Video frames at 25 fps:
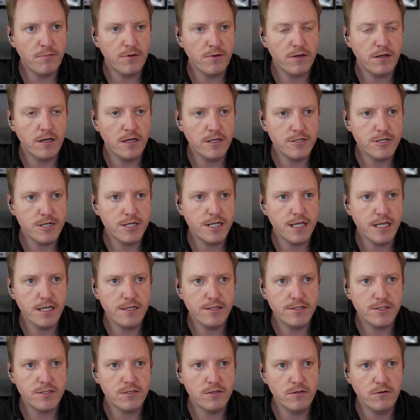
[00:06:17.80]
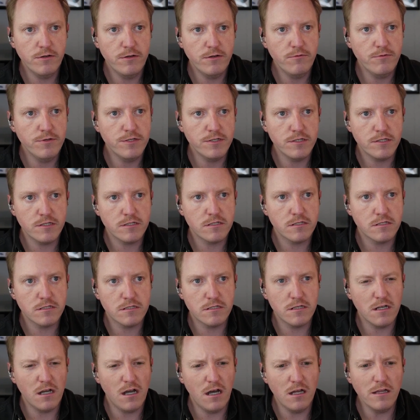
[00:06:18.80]
up on 100 days. So it
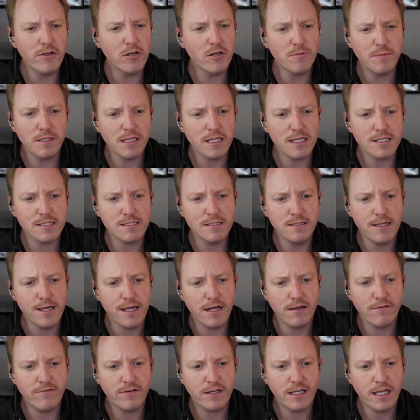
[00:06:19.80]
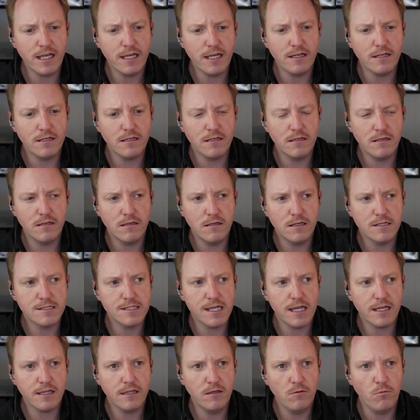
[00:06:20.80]
was a little bit less than that. I forget
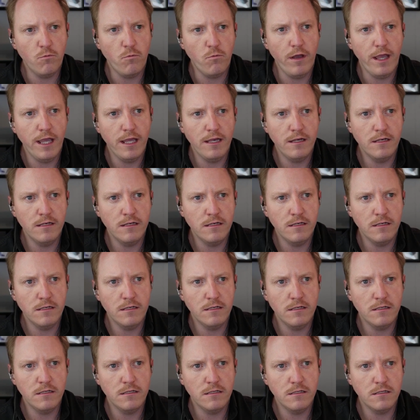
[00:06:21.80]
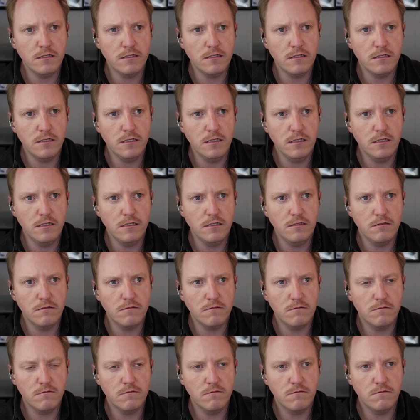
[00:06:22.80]
exactly when
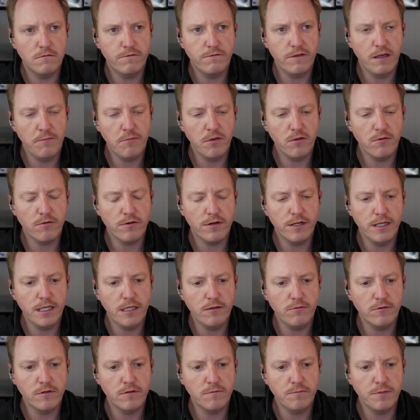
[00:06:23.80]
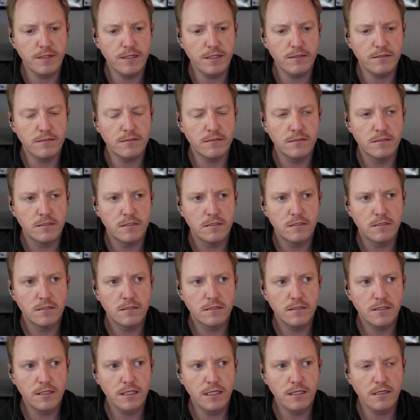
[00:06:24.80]
in February he would have been.
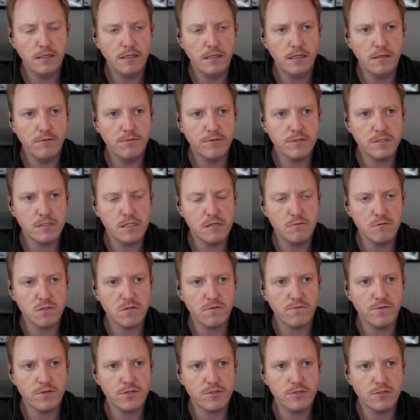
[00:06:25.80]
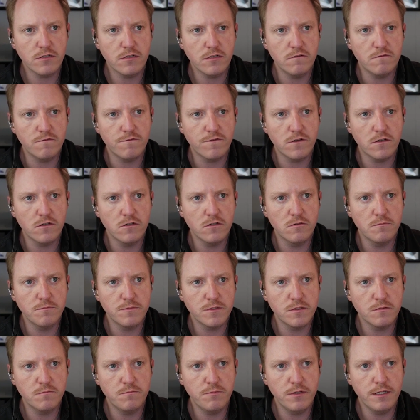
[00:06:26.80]
He was officially
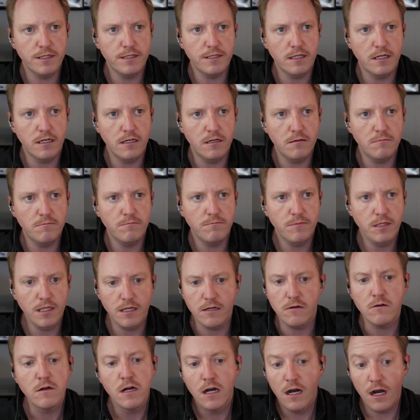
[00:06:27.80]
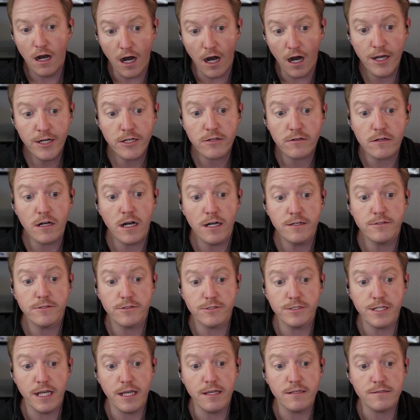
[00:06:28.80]
confirmed, but under
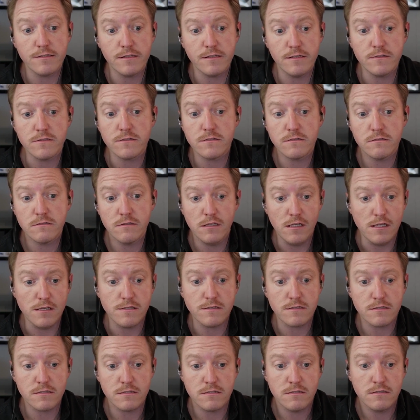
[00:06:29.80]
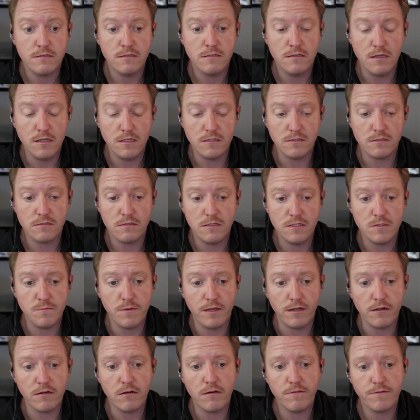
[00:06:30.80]
100 days he's
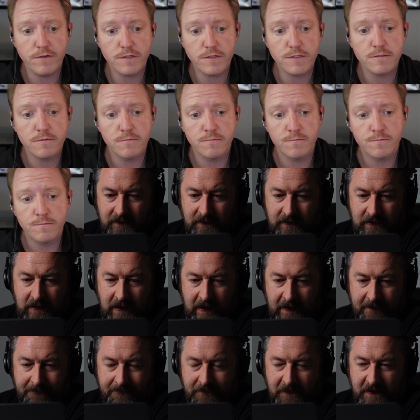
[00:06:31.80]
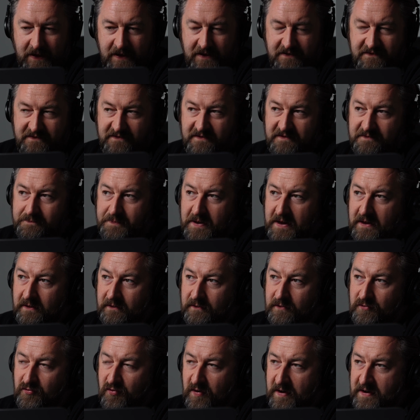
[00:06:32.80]
been in office. Yeah, and it's just
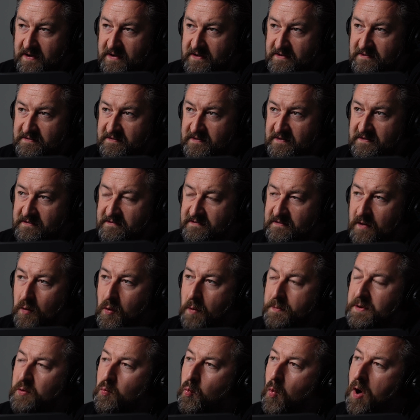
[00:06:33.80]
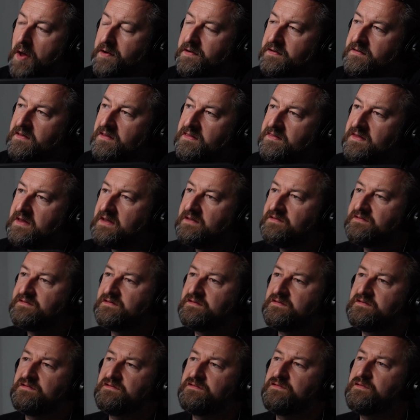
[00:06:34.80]
been crazy. So, I mean, one of the things
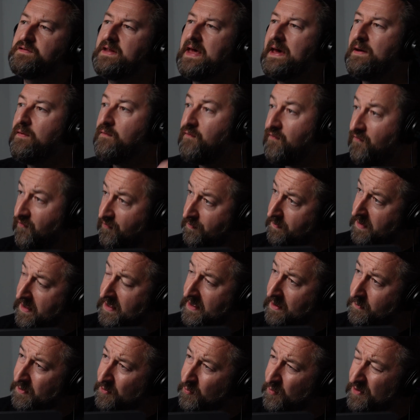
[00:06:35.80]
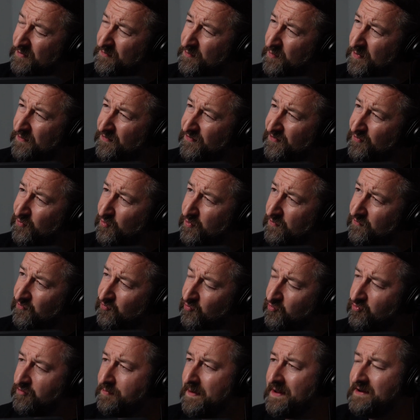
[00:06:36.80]
that stood out for me, I mean, we've sort of
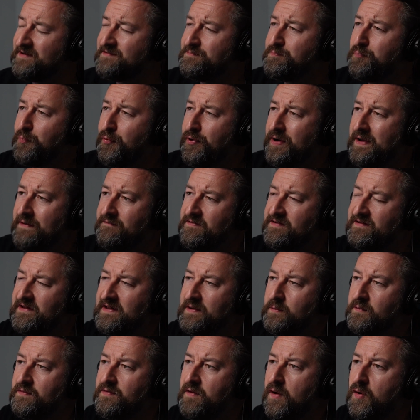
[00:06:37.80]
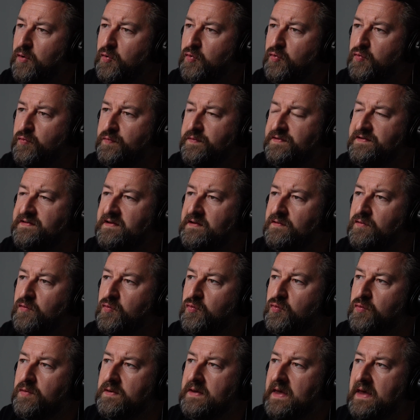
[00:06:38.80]
talked about this previously with the whole
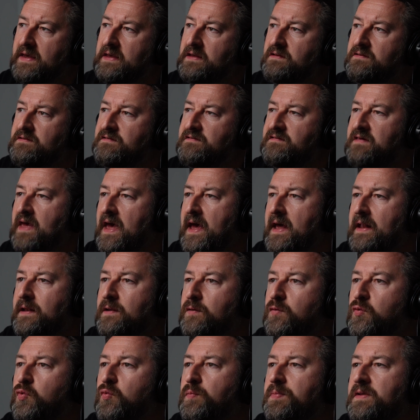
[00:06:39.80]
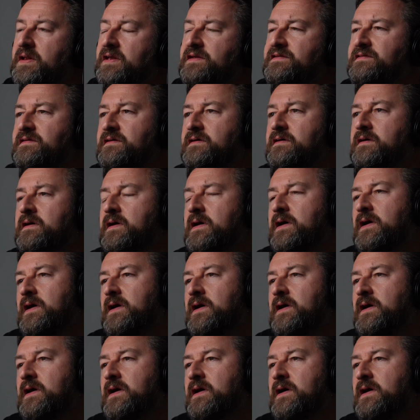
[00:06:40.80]
Signal Gate scandal, but there's an